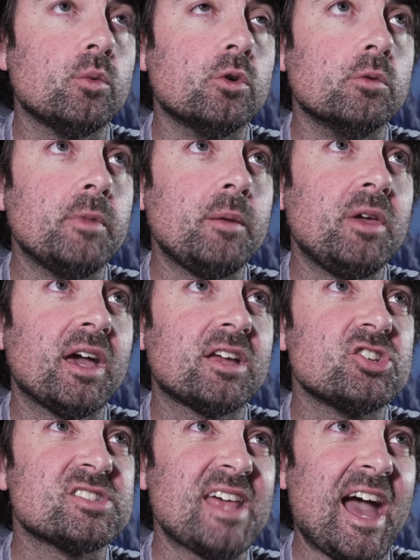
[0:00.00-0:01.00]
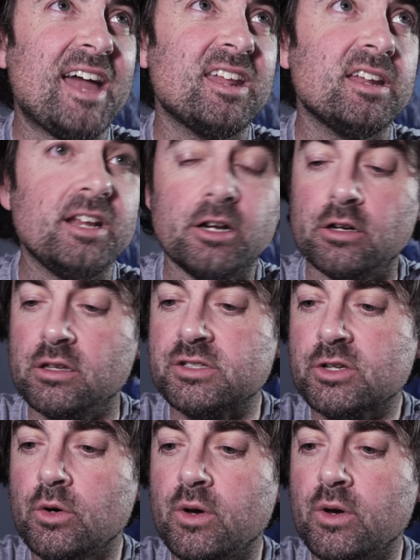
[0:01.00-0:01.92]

Well, maybe I can just add it here. Let's go